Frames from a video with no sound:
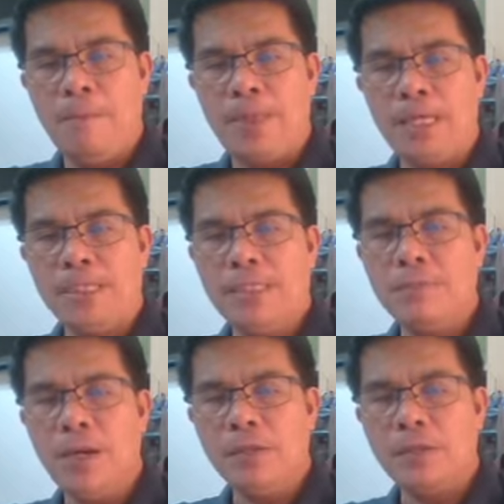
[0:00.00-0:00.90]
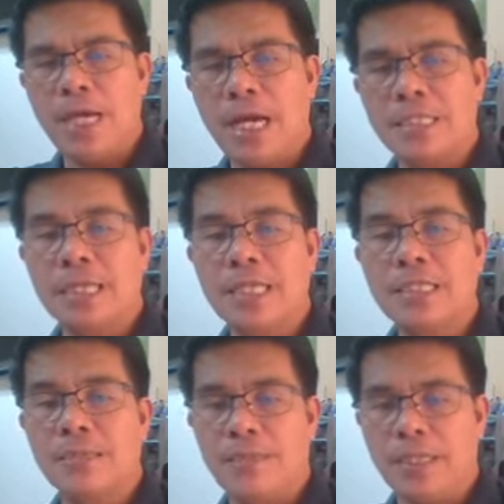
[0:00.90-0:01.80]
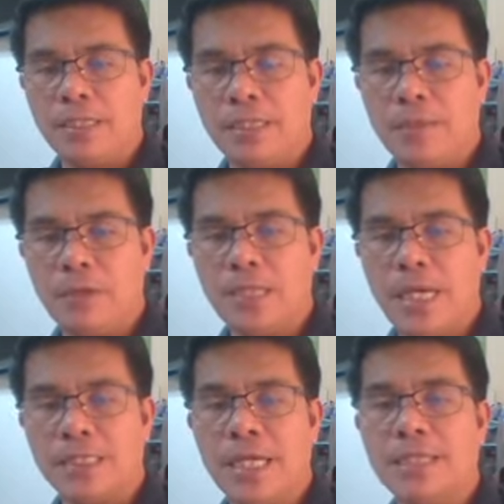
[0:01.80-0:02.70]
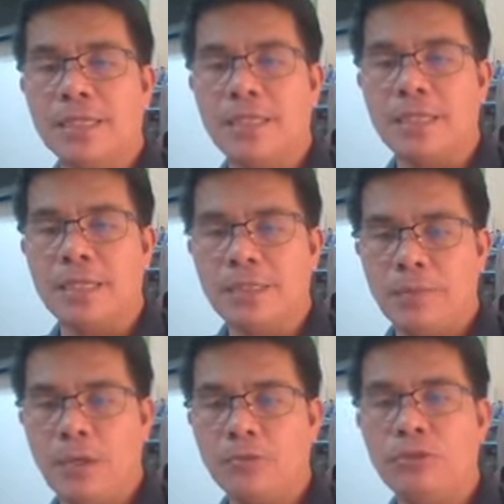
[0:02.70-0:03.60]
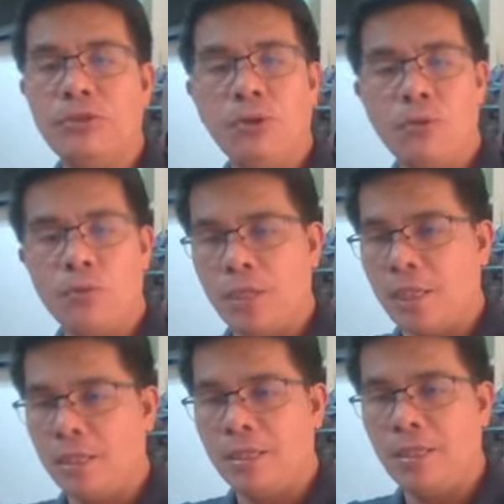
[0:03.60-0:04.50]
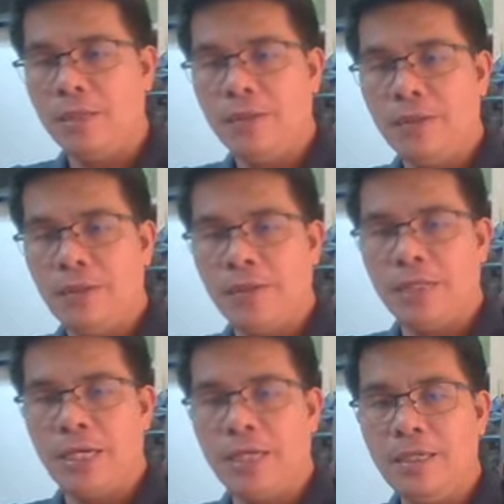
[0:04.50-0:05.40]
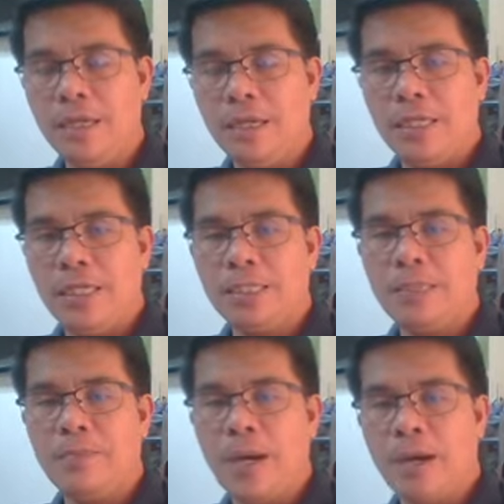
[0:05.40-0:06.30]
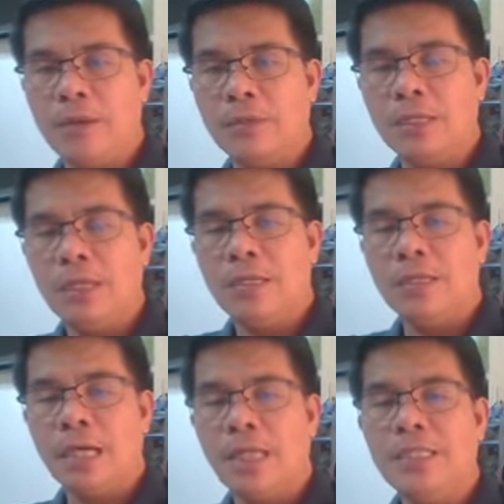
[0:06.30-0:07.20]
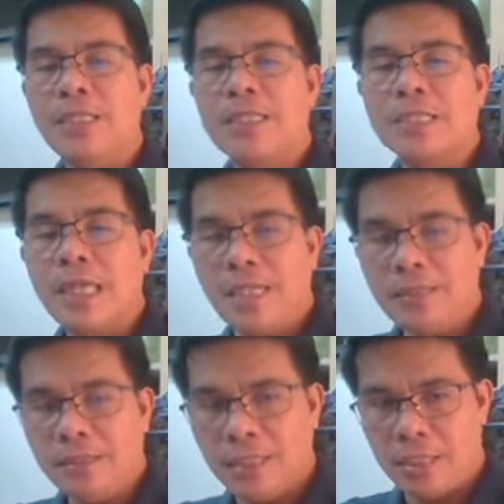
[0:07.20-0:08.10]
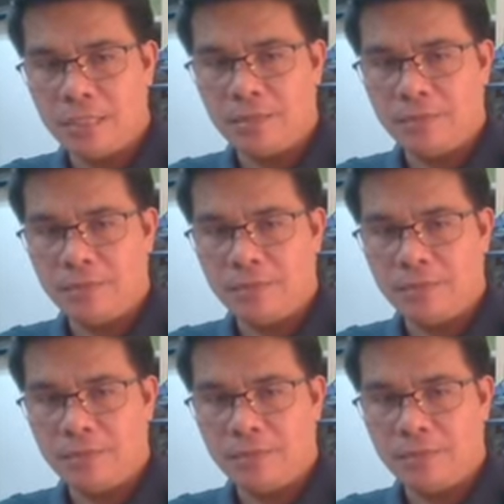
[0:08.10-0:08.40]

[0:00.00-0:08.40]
it's about assessment. It's about assessing. It's about knowing. Okay? It's about understanding.